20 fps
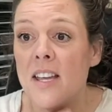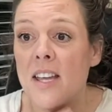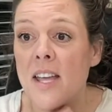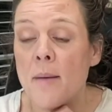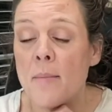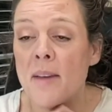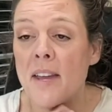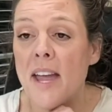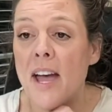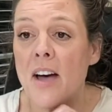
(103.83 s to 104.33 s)

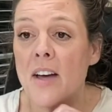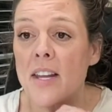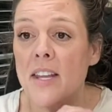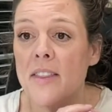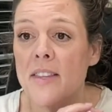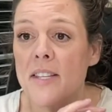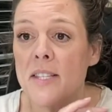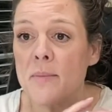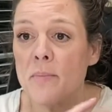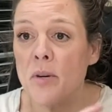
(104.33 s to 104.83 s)
coming out
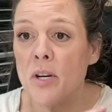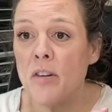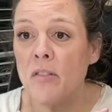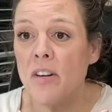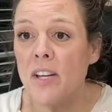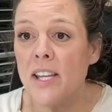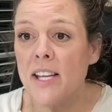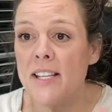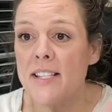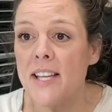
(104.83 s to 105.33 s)
in the spring
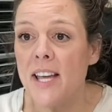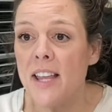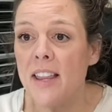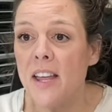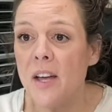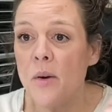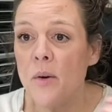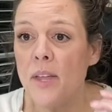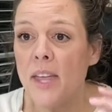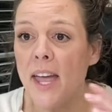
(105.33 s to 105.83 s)
release.
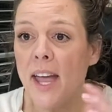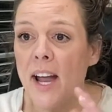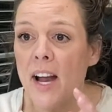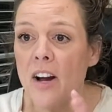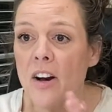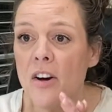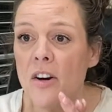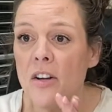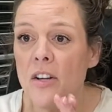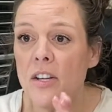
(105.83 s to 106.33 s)
Hello,
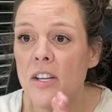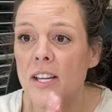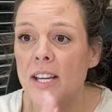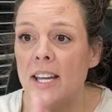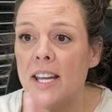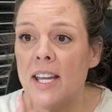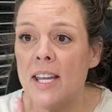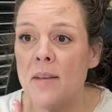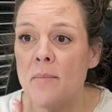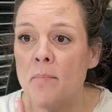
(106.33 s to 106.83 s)
Carol
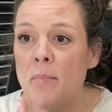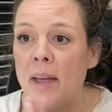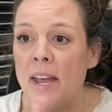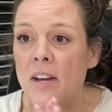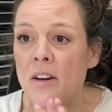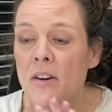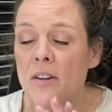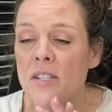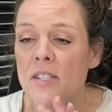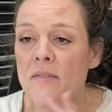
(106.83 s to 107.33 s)
in
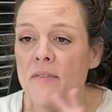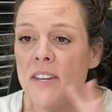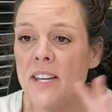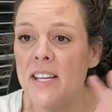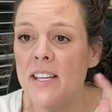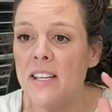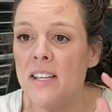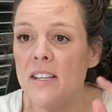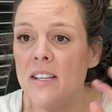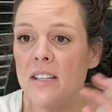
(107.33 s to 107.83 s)

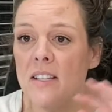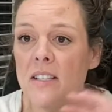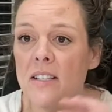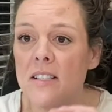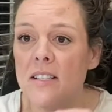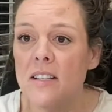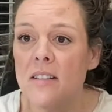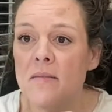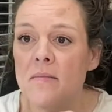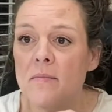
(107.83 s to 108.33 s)

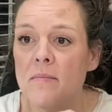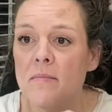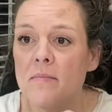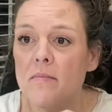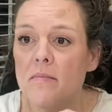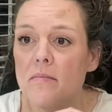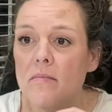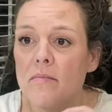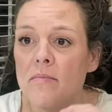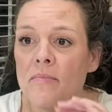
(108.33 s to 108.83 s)
Bakersfield.
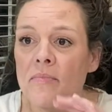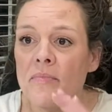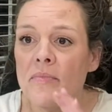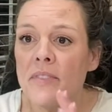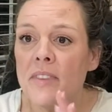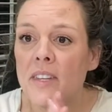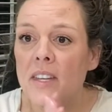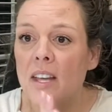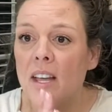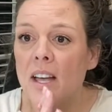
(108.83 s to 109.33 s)

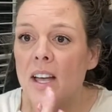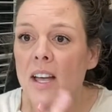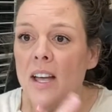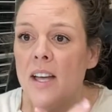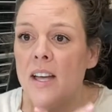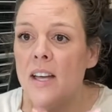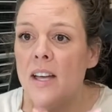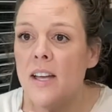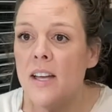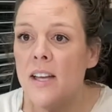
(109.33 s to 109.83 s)

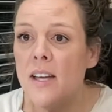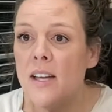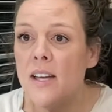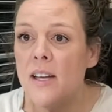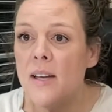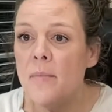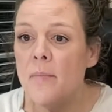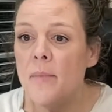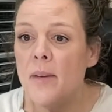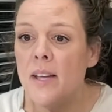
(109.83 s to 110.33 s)

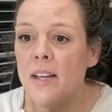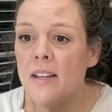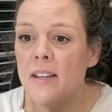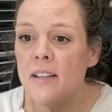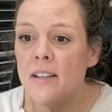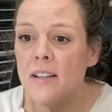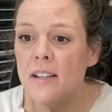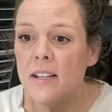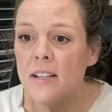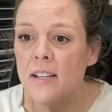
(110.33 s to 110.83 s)
Um,
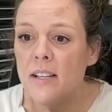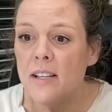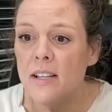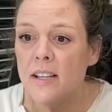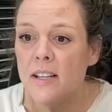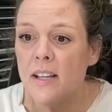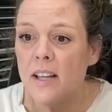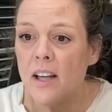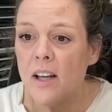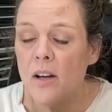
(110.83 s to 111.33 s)

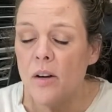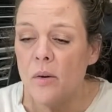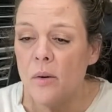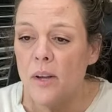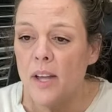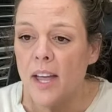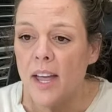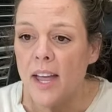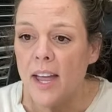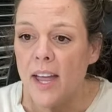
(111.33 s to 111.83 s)

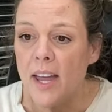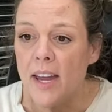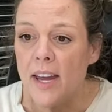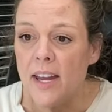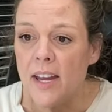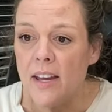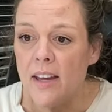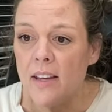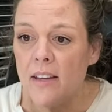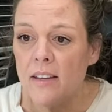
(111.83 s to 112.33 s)

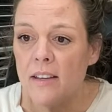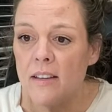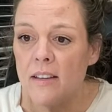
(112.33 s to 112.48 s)
okay.